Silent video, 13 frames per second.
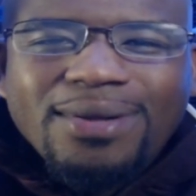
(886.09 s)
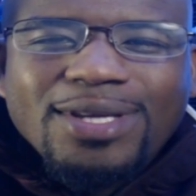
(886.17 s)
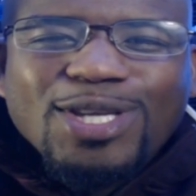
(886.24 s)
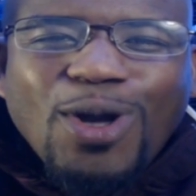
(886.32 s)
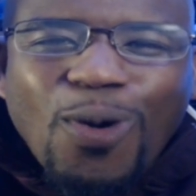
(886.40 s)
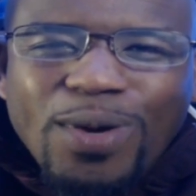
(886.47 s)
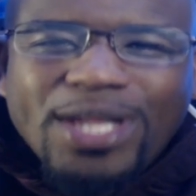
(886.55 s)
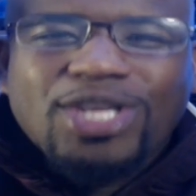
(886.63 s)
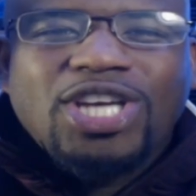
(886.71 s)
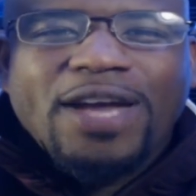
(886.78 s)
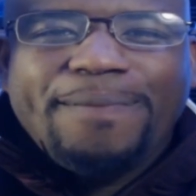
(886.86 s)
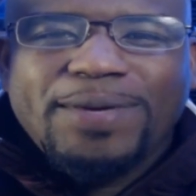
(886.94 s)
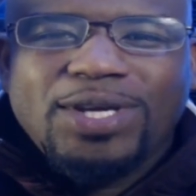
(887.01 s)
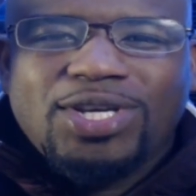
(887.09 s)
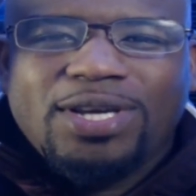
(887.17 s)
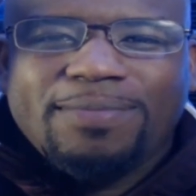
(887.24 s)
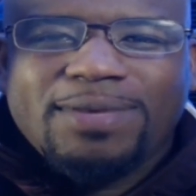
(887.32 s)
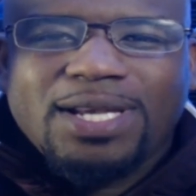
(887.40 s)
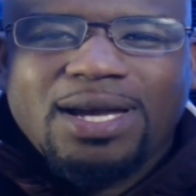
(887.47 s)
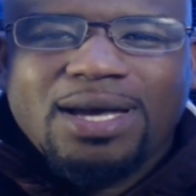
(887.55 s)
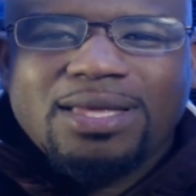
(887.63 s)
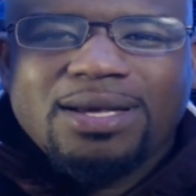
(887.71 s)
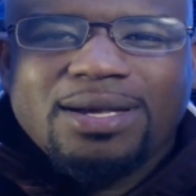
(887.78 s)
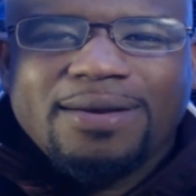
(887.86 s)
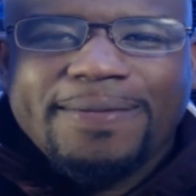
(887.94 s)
Let's go win a championship together.